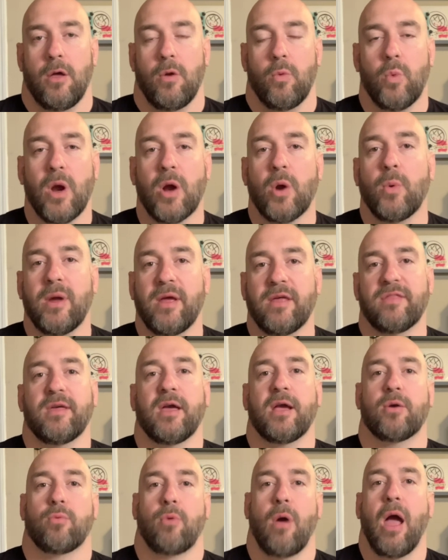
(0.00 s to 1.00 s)
where we
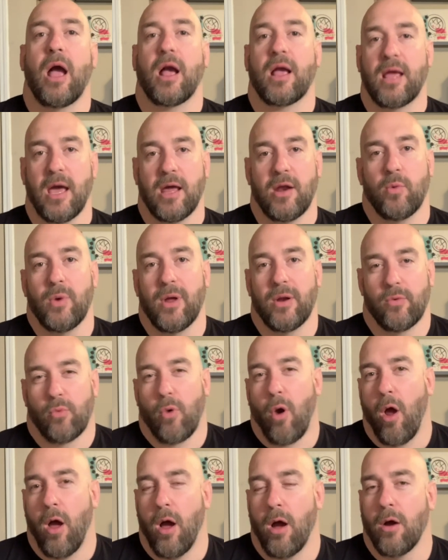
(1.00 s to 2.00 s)
think rock kind of went
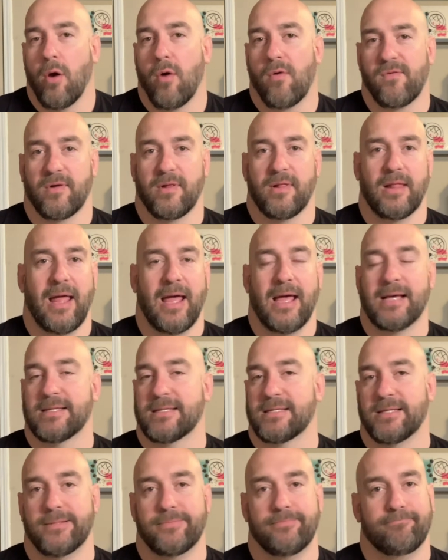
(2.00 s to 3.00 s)
wrong over the
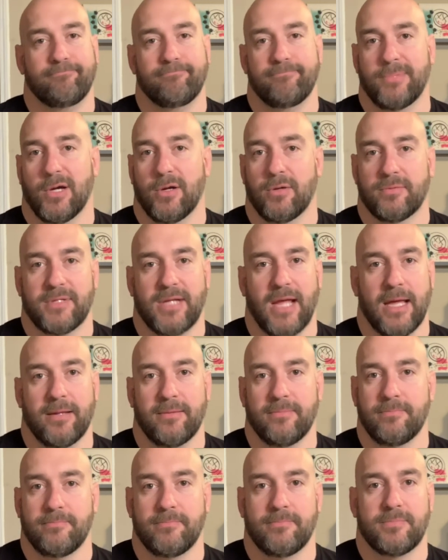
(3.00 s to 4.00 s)
last, you know,
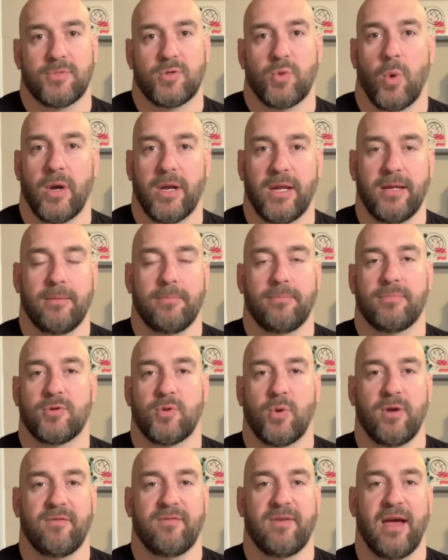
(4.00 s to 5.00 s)
10, 20,
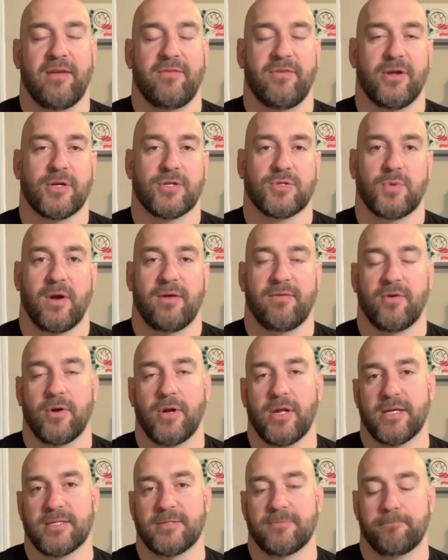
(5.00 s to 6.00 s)
25 years, whatever
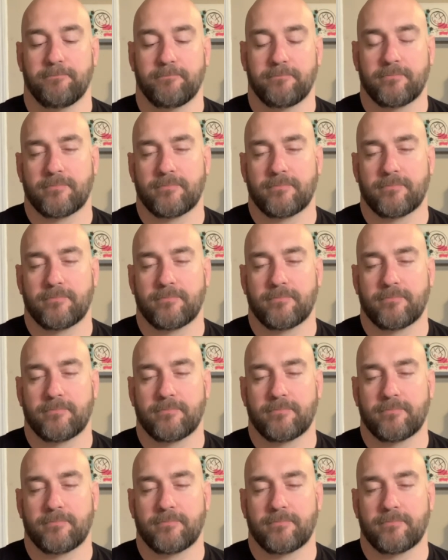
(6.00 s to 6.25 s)
it is,